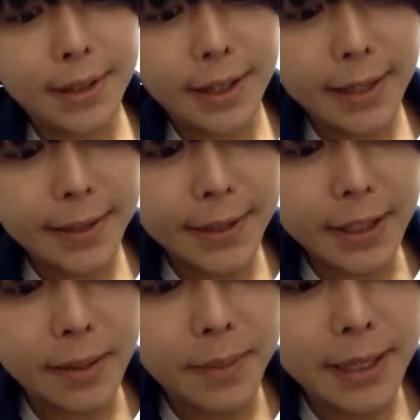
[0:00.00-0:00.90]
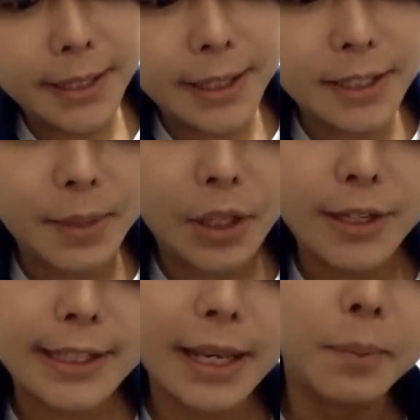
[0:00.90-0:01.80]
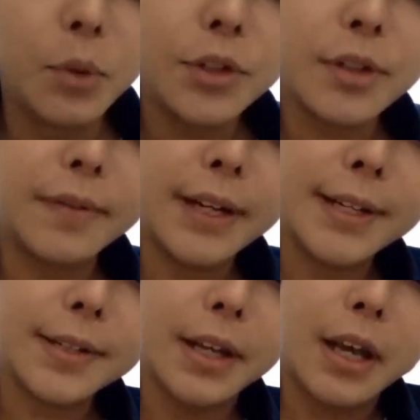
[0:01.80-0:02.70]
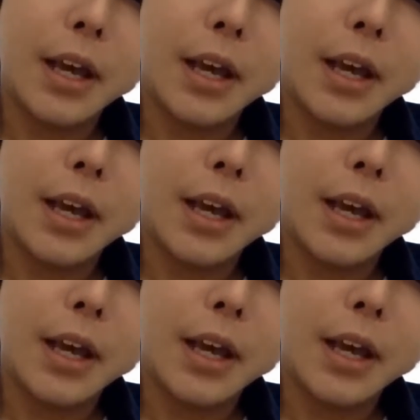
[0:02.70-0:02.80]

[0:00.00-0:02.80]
against his abilities because, like most of us,